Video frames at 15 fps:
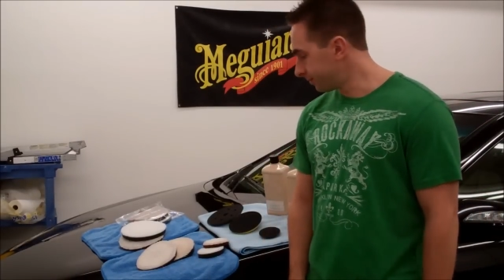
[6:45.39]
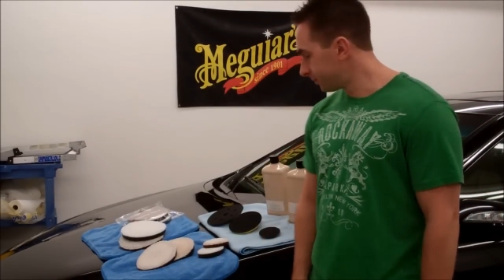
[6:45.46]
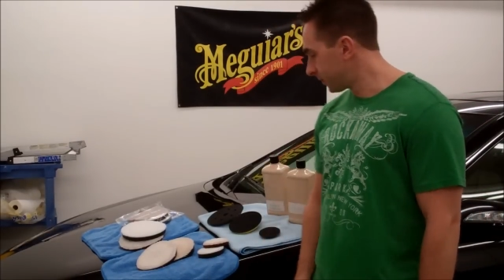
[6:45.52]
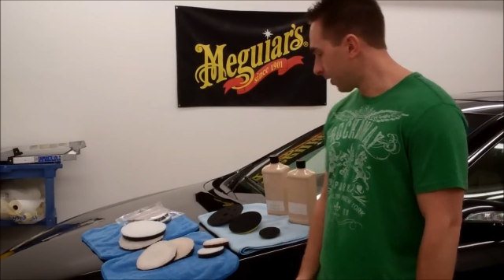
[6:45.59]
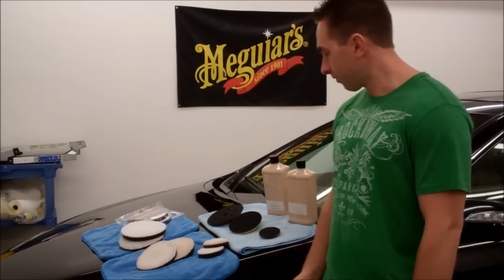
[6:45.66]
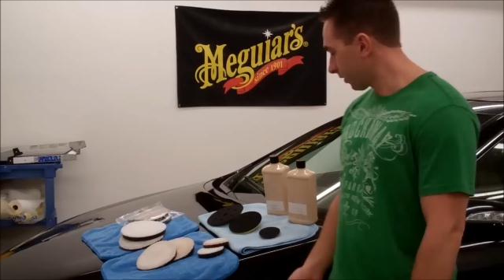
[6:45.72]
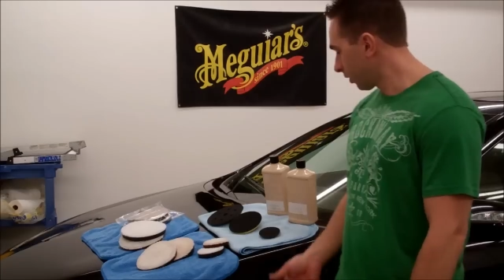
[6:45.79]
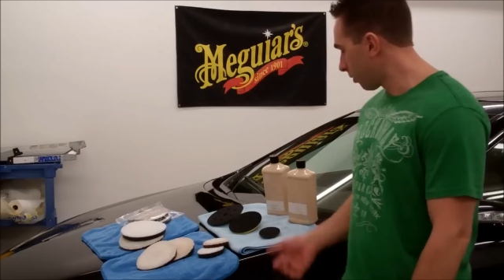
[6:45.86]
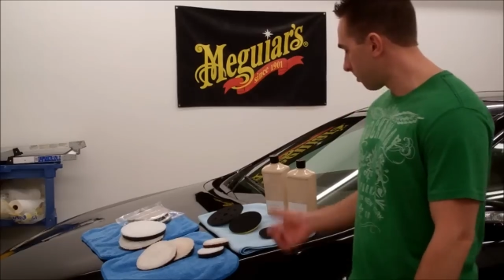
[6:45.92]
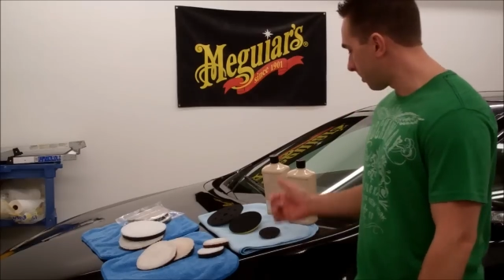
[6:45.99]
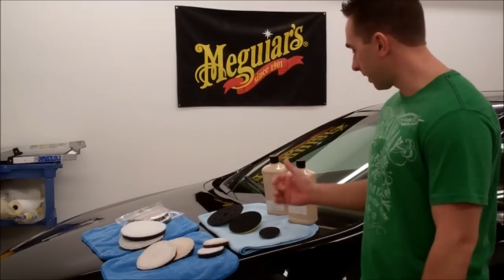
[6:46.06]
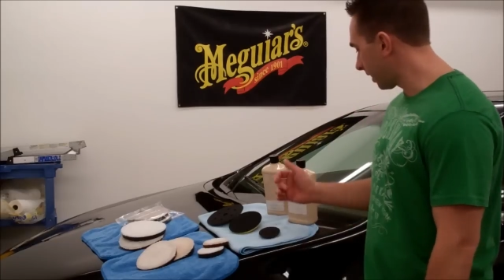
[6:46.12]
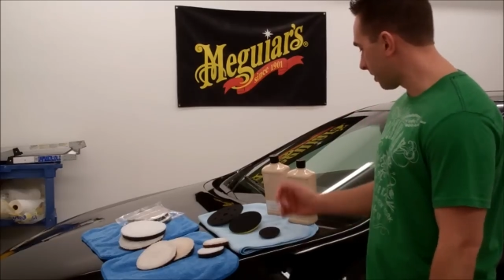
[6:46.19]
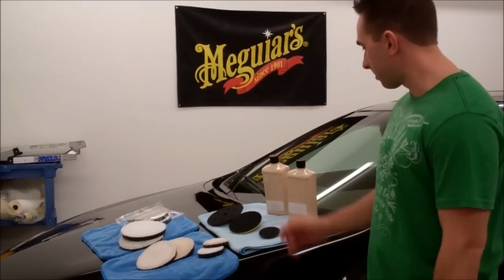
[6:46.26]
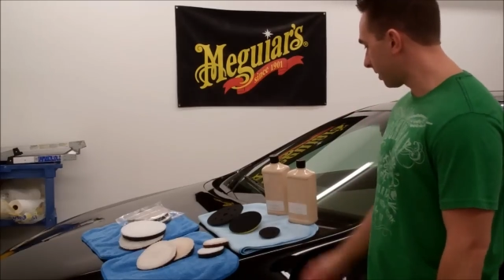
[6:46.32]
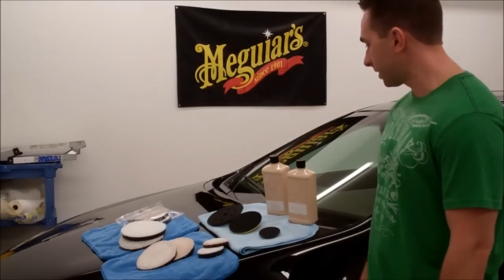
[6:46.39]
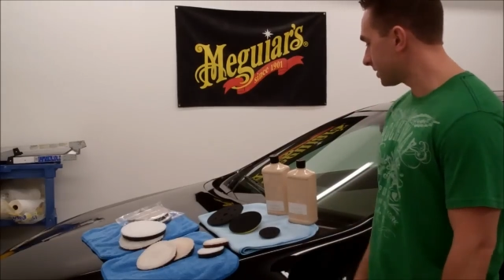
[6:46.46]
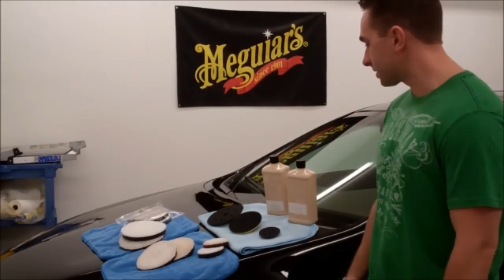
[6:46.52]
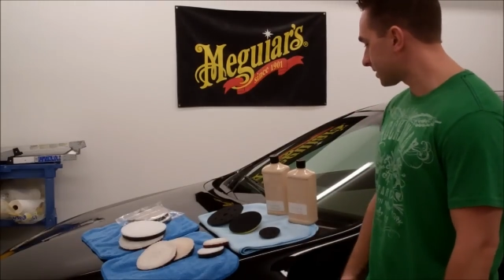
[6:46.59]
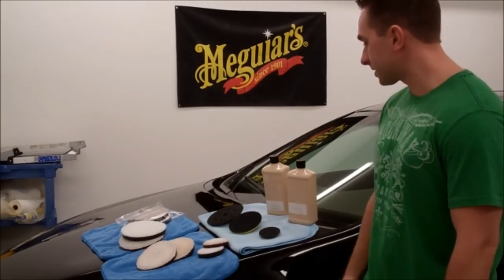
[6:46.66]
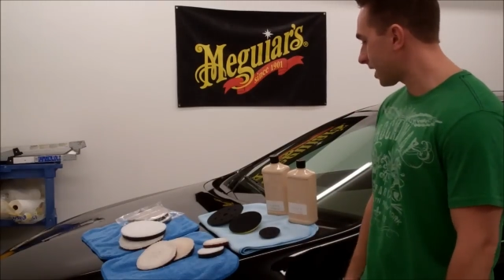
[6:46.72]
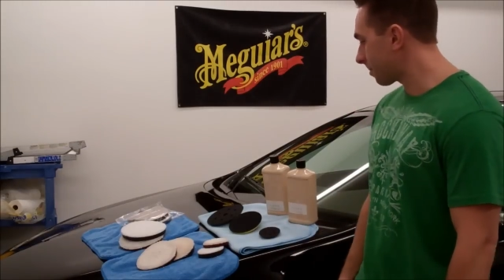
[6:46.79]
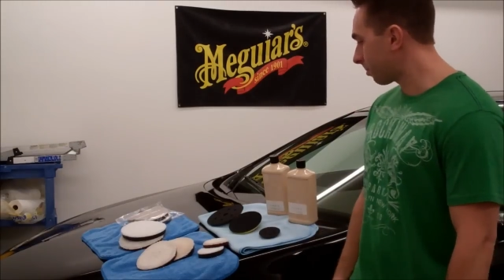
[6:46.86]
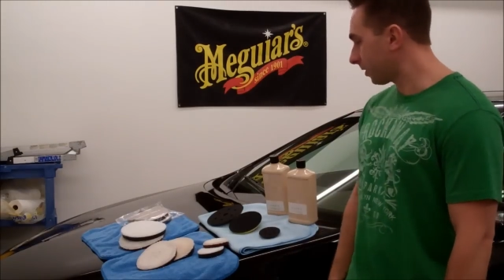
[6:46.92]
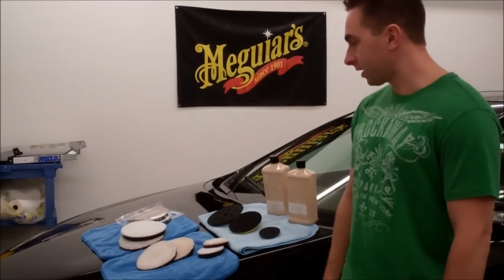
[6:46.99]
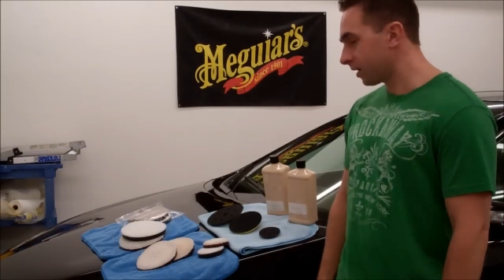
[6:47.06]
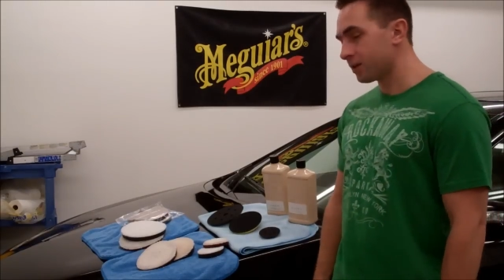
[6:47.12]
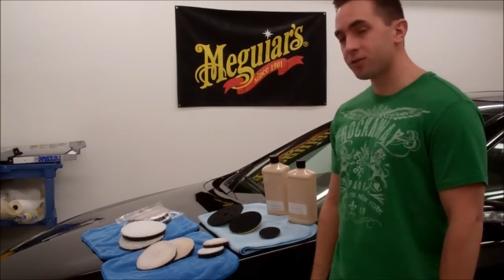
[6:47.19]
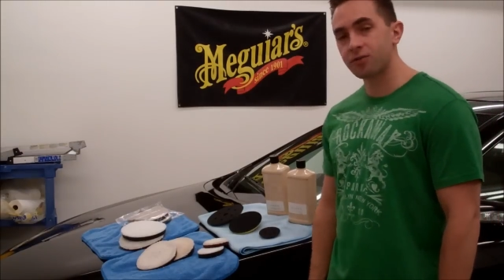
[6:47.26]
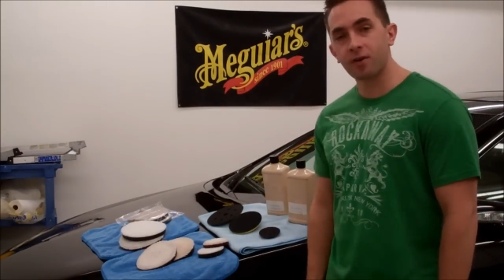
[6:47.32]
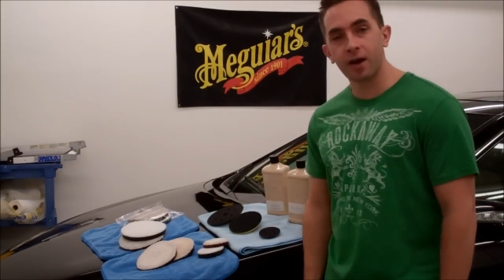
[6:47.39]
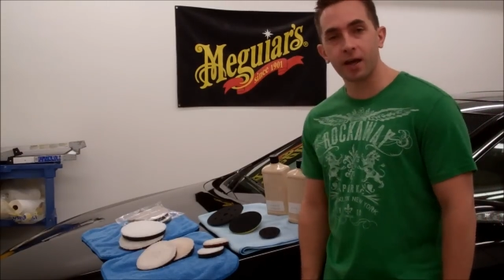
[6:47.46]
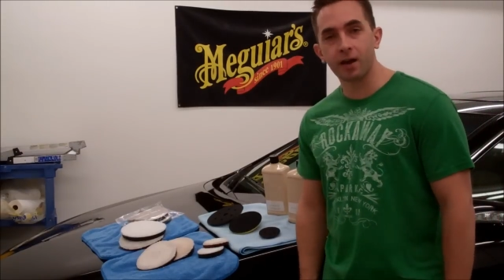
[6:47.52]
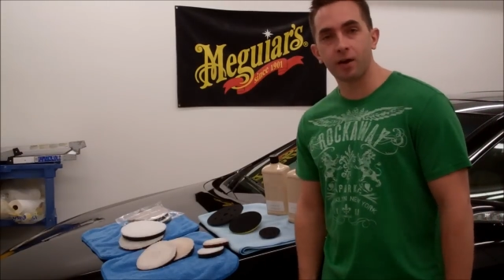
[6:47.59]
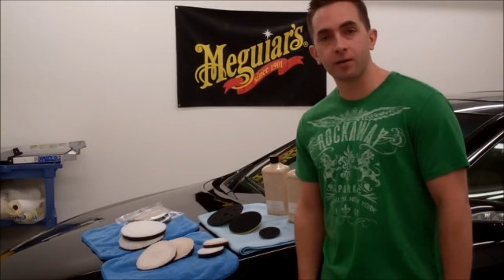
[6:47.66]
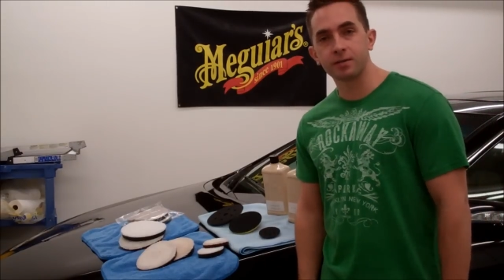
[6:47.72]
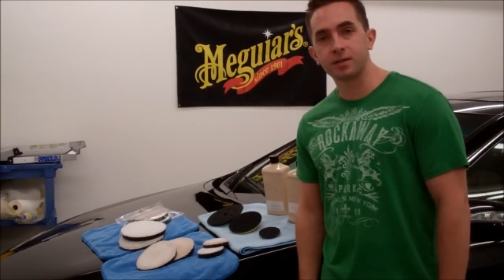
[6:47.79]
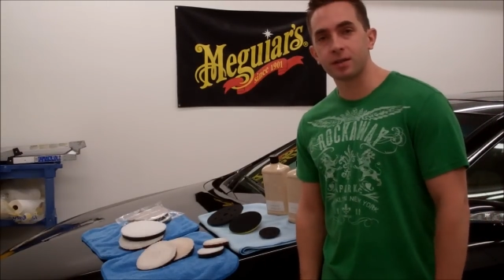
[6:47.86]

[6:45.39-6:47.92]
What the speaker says: Definitely go pick up at least a sample kit. Try it out.